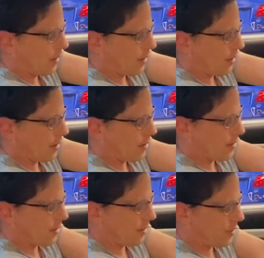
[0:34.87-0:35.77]

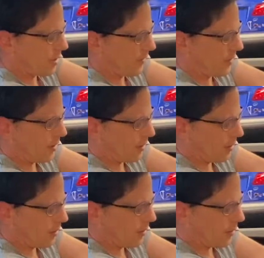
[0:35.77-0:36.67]
Insert the shifter.
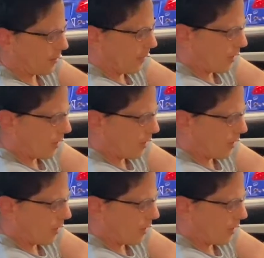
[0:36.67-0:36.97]
Make